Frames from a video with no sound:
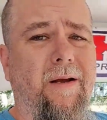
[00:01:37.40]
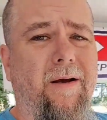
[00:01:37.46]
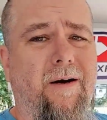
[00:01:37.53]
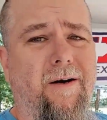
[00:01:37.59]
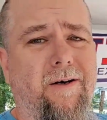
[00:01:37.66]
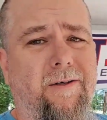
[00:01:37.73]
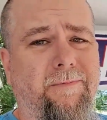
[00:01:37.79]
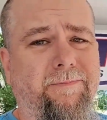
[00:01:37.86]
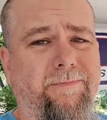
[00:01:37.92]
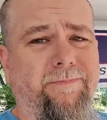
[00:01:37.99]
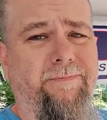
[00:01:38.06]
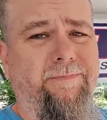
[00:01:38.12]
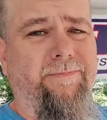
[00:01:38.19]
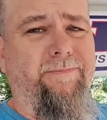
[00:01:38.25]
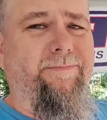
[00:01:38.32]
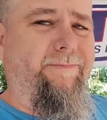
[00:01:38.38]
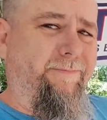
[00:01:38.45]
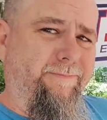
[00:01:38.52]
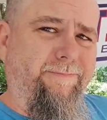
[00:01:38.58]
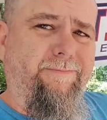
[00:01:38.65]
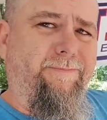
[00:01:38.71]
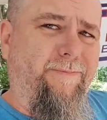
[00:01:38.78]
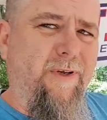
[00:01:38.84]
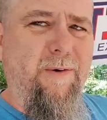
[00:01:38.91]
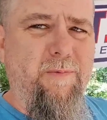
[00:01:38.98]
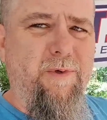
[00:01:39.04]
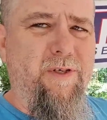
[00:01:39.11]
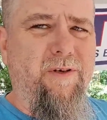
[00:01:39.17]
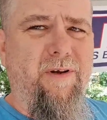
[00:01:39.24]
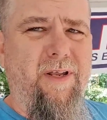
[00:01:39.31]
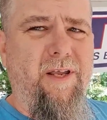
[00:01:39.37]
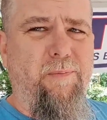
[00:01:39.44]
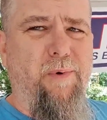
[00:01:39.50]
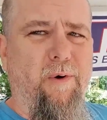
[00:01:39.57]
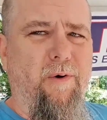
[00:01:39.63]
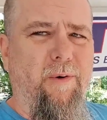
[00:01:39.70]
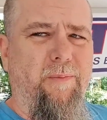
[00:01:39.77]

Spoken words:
but I'm just going to keep you all